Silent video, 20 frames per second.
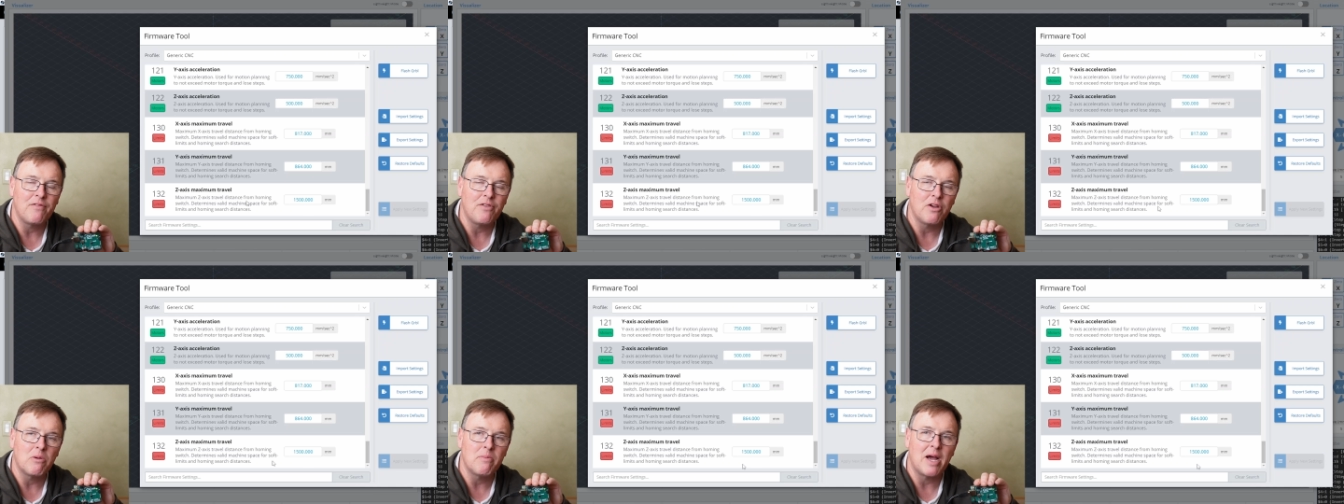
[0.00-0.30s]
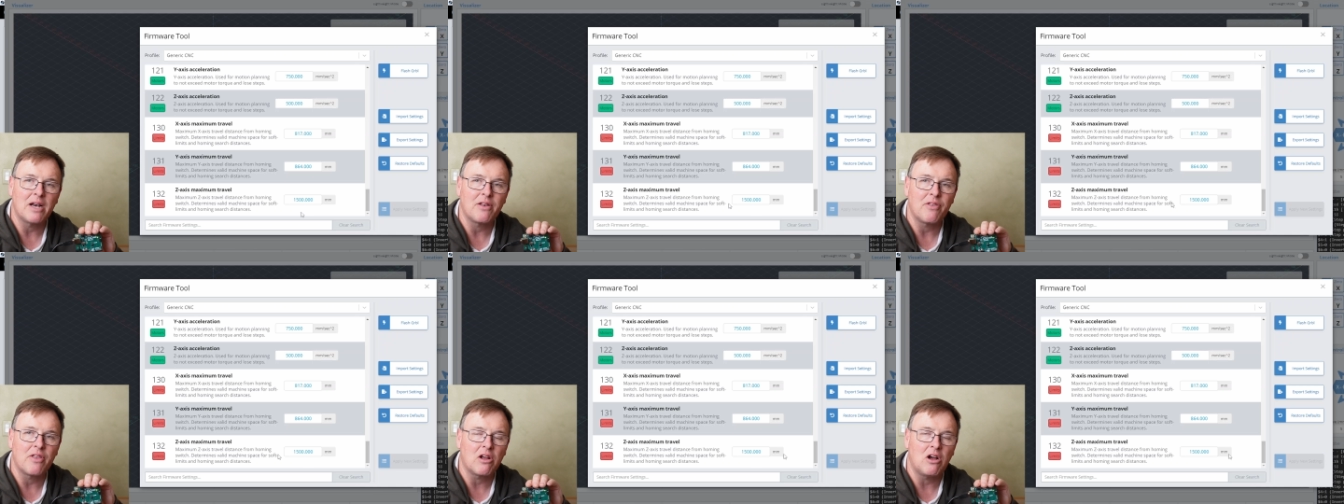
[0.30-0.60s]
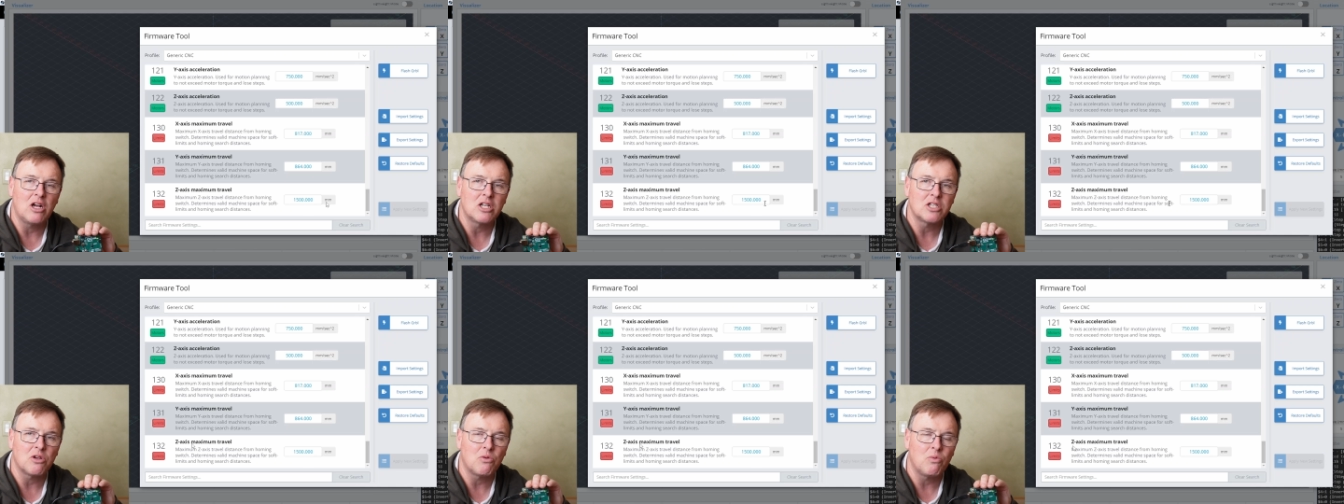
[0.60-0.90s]
if you go back to the
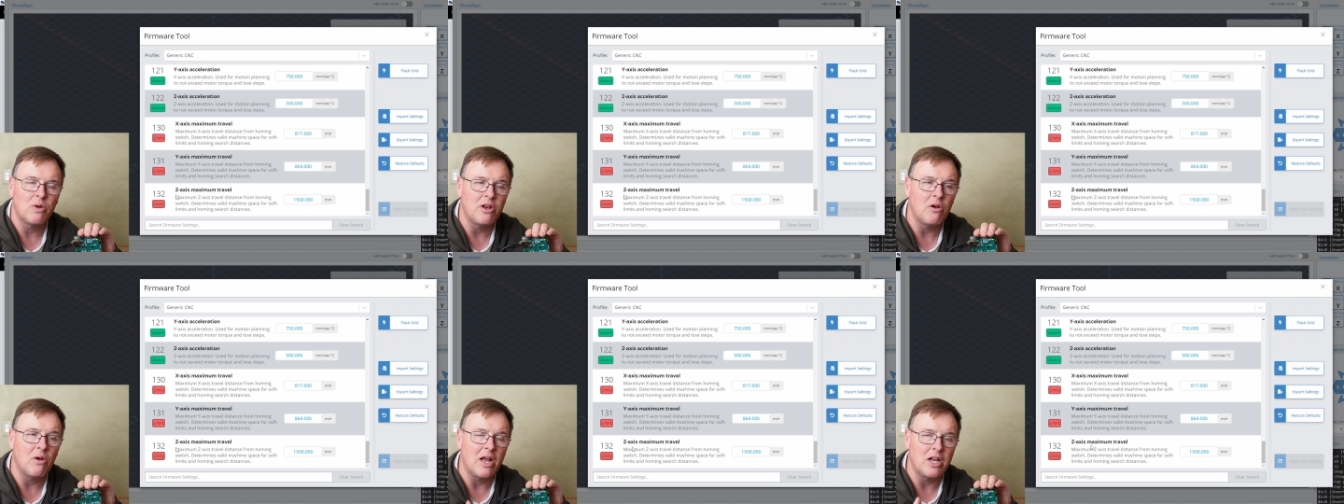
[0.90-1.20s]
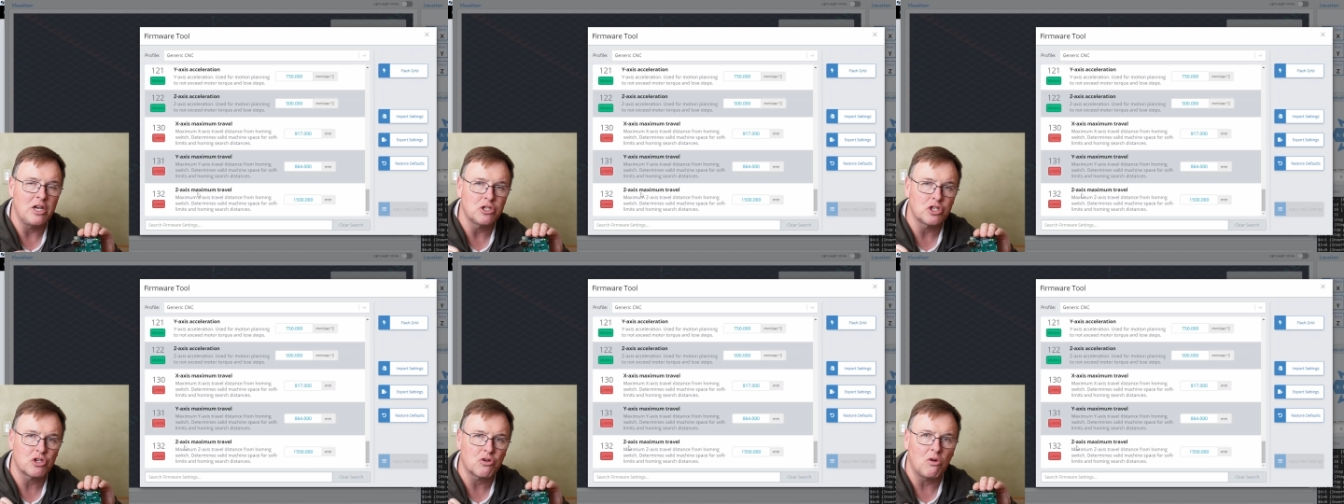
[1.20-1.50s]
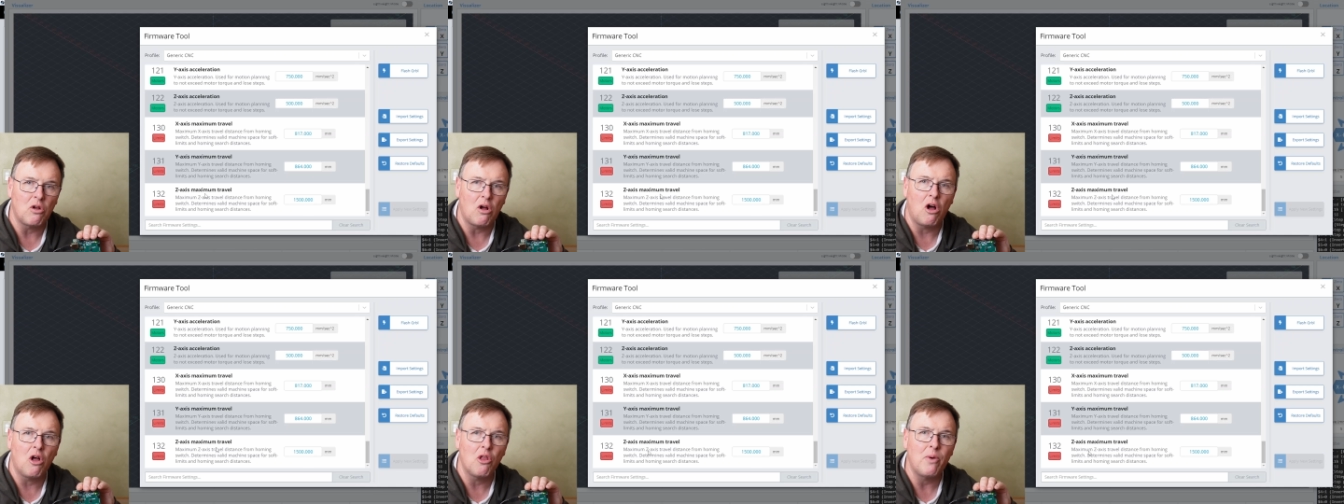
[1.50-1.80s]
console window and you
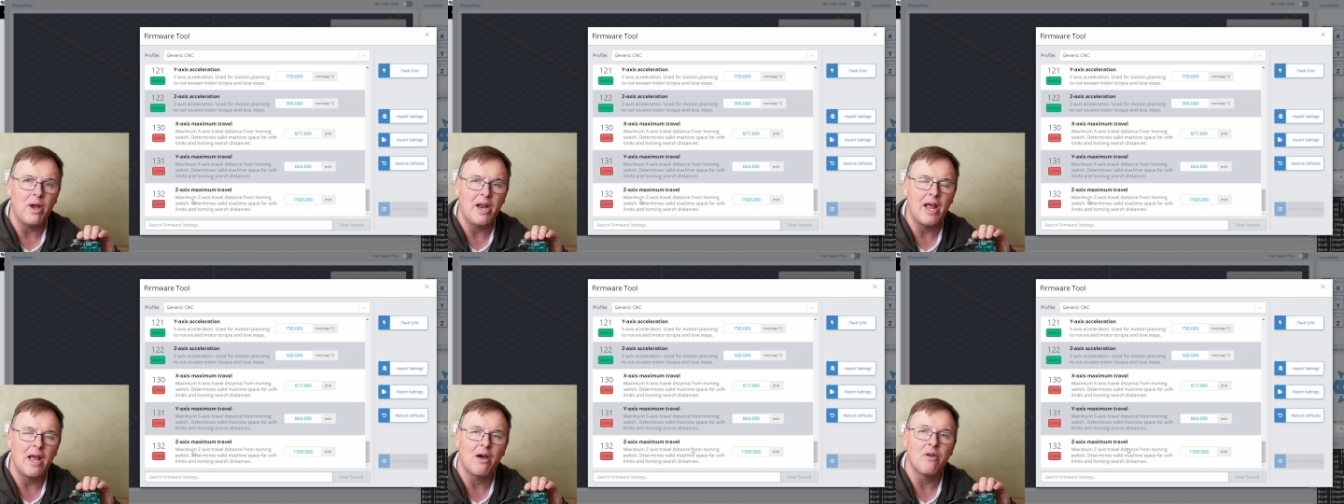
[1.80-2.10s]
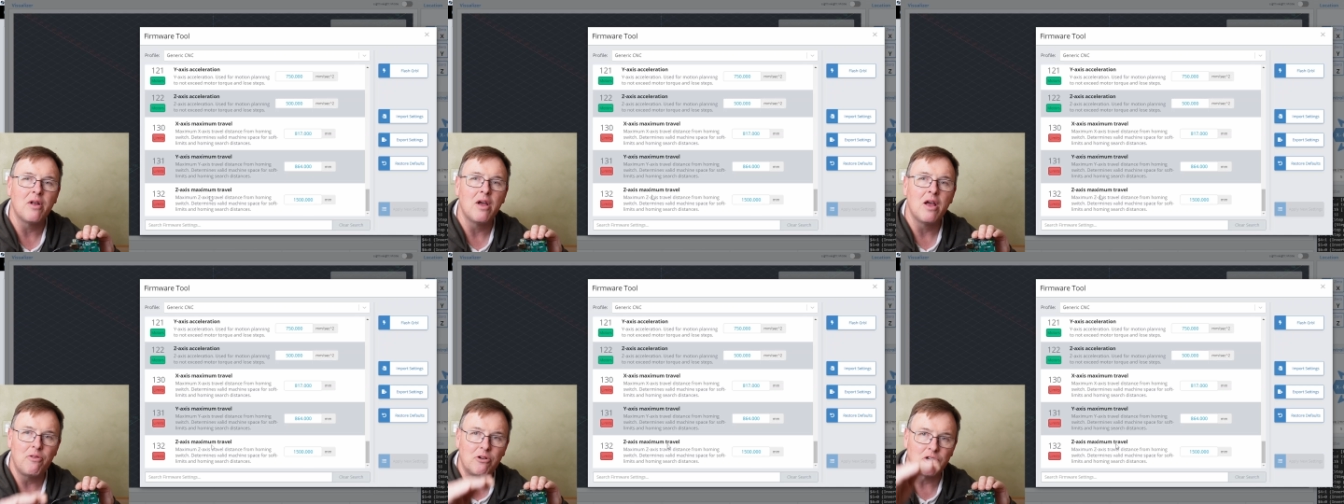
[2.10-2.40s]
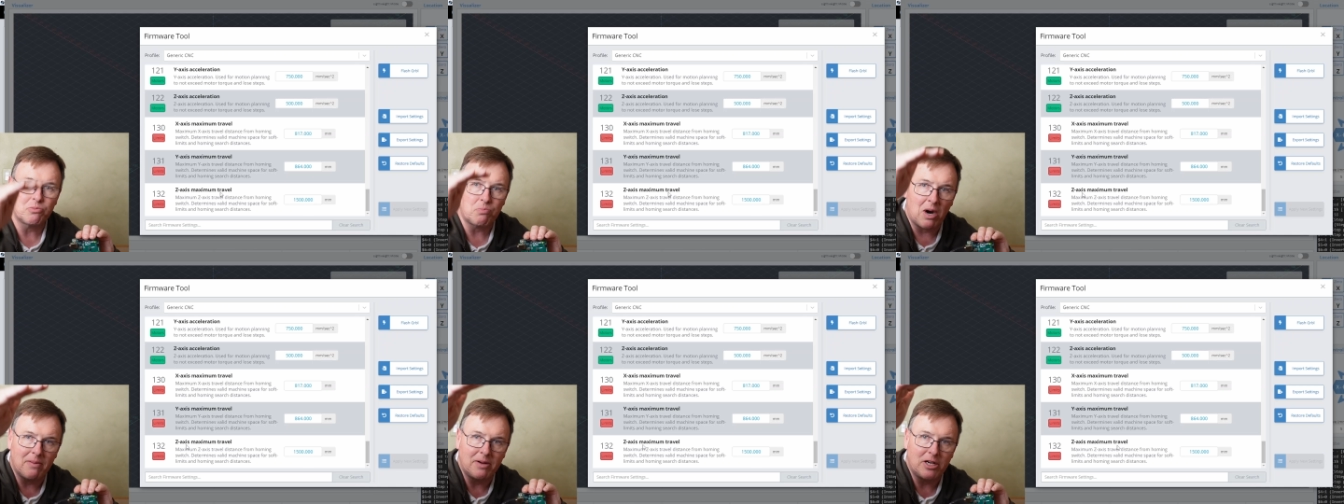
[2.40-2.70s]
scroll all the way down,
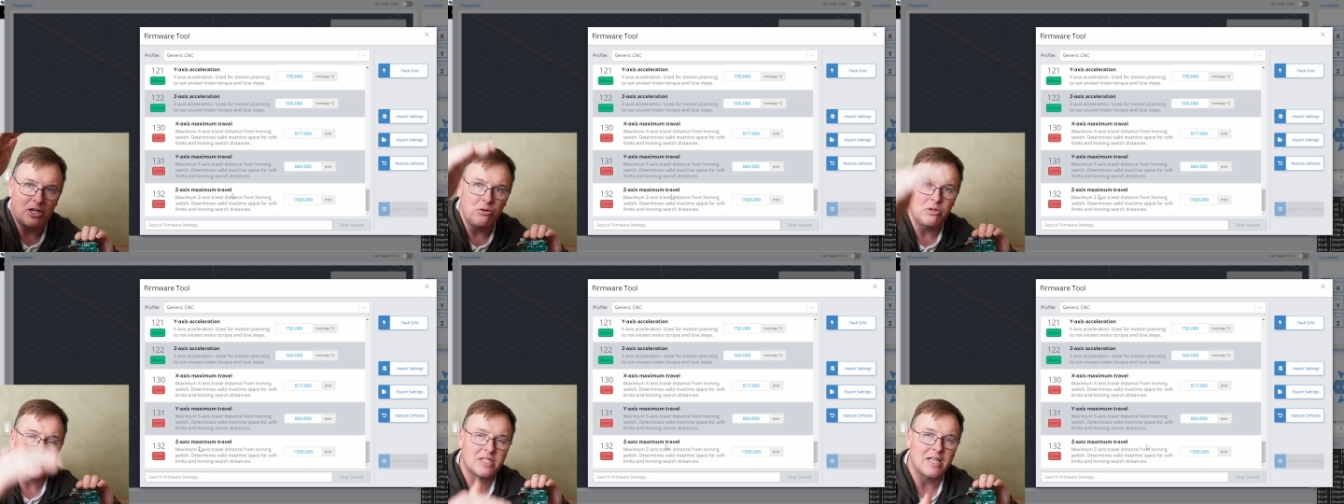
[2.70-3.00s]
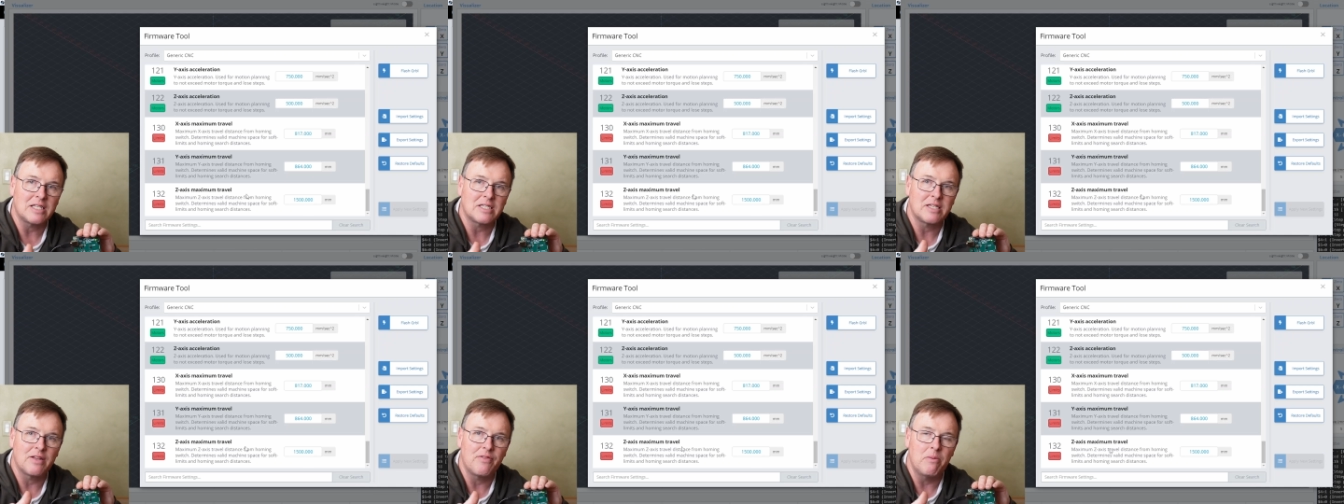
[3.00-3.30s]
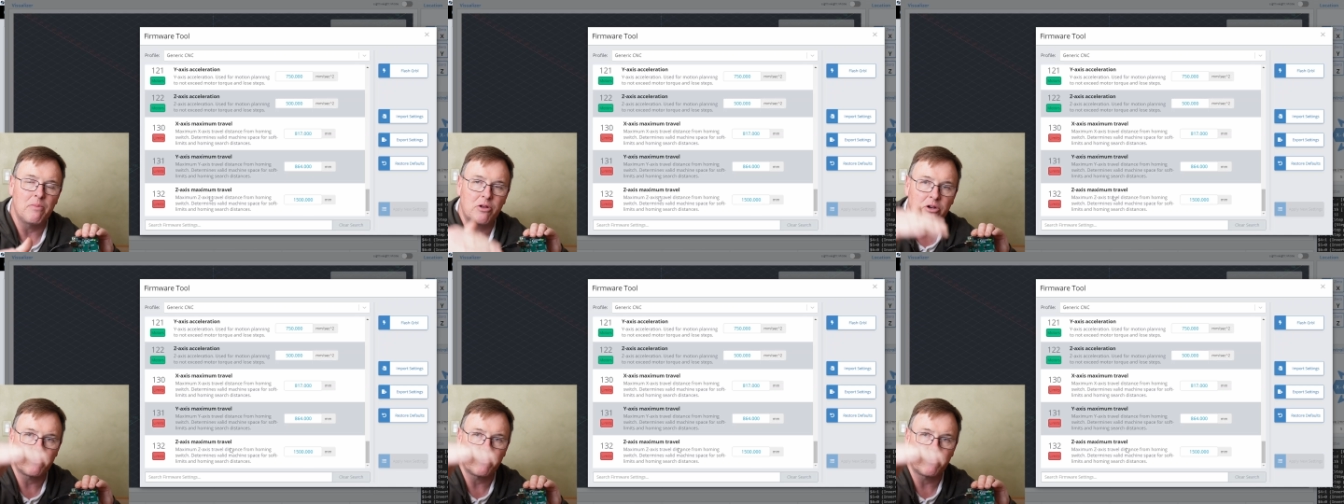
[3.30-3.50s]
there's probably two sets of them.